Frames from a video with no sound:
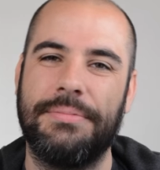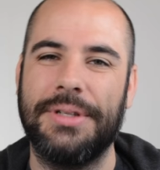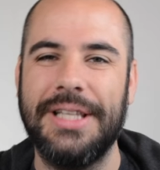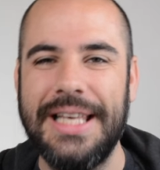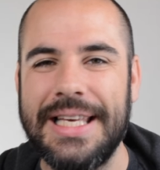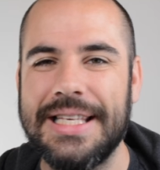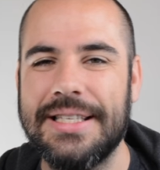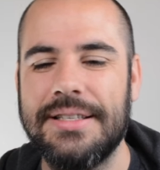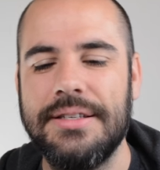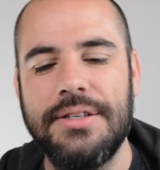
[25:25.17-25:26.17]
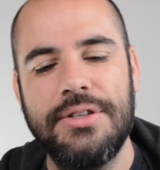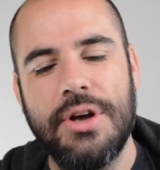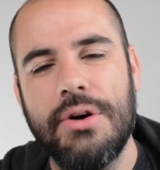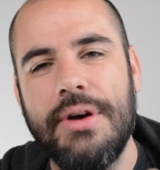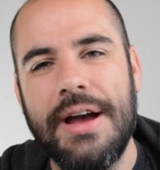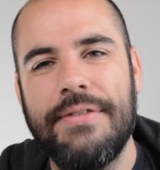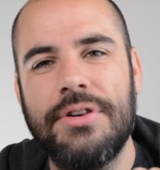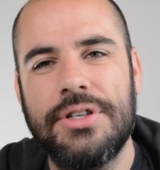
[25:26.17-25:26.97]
please don't ever